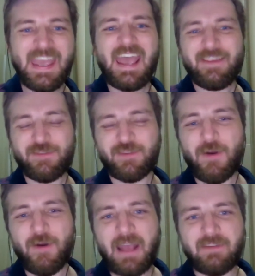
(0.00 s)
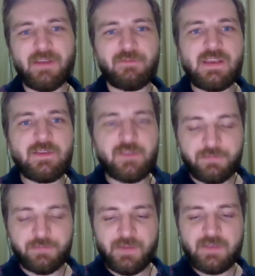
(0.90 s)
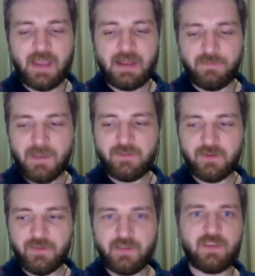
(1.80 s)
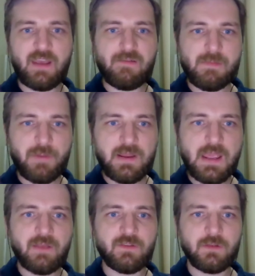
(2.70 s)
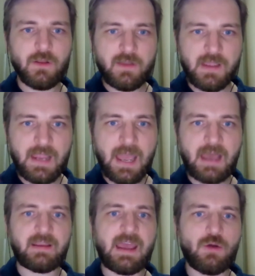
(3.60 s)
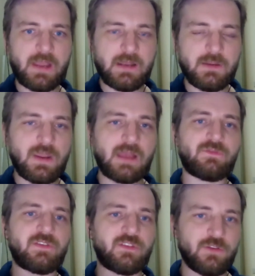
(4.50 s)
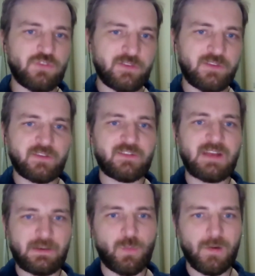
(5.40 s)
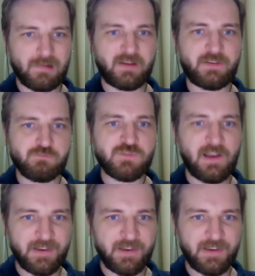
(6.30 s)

So, and these kind of businesses, everybody is looking at how can you get this logistics network done.